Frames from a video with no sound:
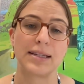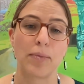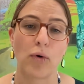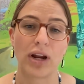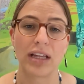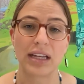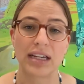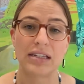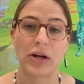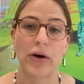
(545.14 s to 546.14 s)
supporting
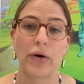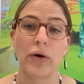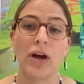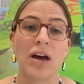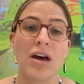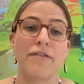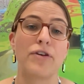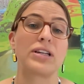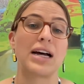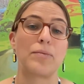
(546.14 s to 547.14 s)
this. So, for
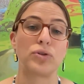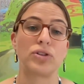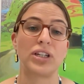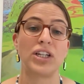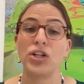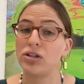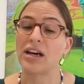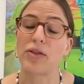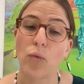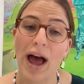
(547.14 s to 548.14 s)
example, in New
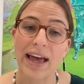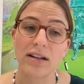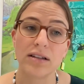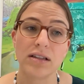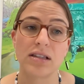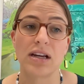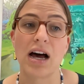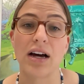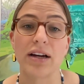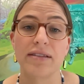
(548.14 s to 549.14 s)
South Wales,
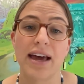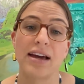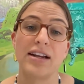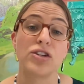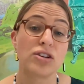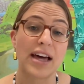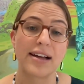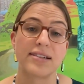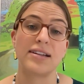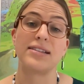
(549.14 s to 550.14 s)
in
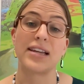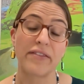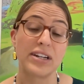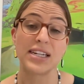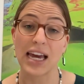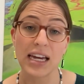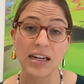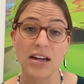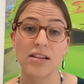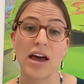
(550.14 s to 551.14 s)

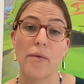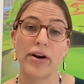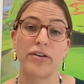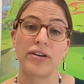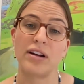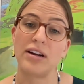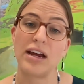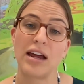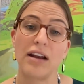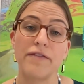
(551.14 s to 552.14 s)
2017, they went on an
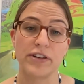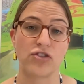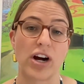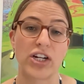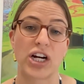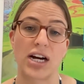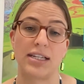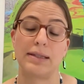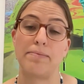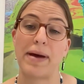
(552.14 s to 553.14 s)
infrastructure
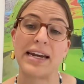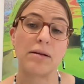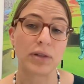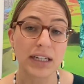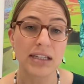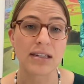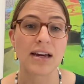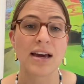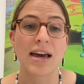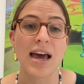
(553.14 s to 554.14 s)
spending blitz
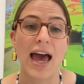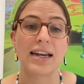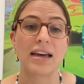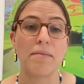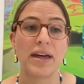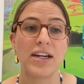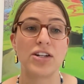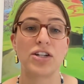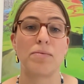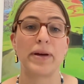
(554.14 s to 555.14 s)
and committed
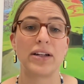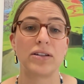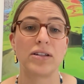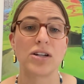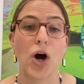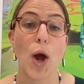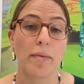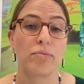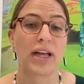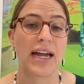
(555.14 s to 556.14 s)
to build
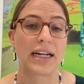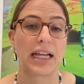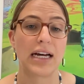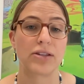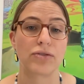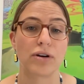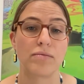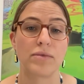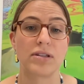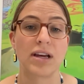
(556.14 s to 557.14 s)
open plan
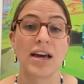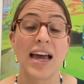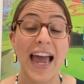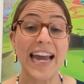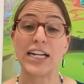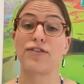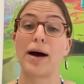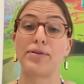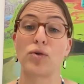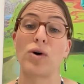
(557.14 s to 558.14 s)
classrooms, each for
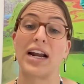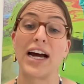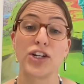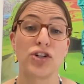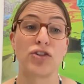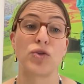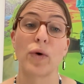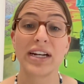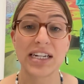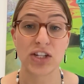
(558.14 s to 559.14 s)
up to
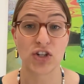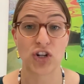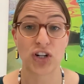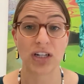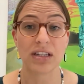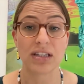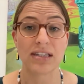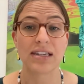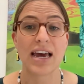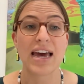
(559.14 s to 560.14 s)
120
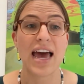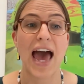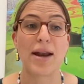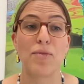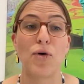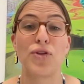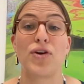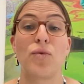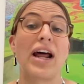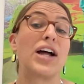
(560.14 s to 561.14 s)
students at more
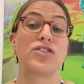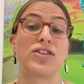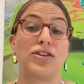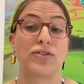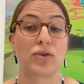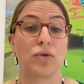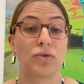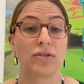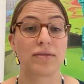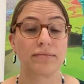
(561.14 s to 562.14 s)
than 100 new
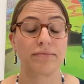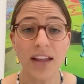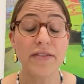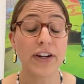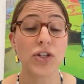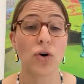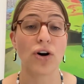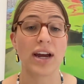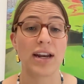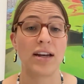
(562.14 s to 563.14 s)
schools. The
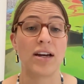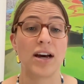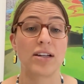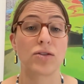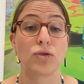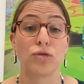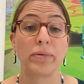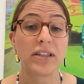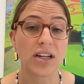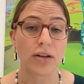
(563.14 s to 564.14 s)
Victorian School
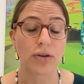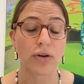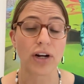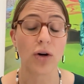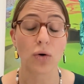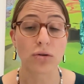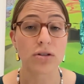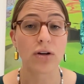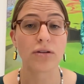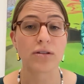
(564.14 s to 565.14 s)
Building Authority
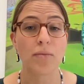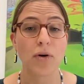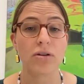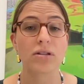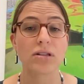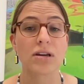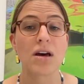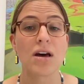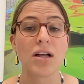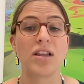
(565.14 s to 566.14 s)
also supports
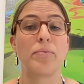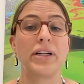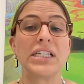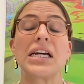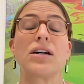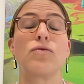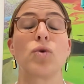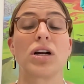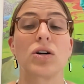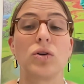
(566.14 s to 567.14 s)
the building of
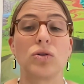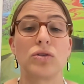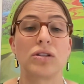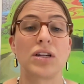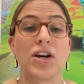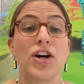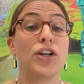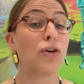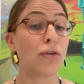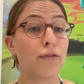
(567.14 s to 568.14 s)
what it calls
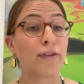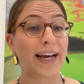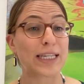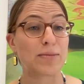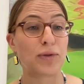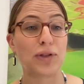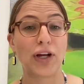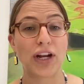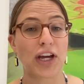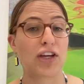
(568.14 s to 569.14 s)
new flexible
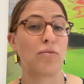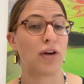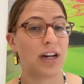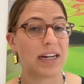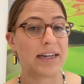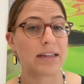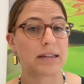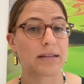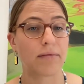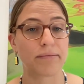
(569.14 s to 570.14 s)
learning communities.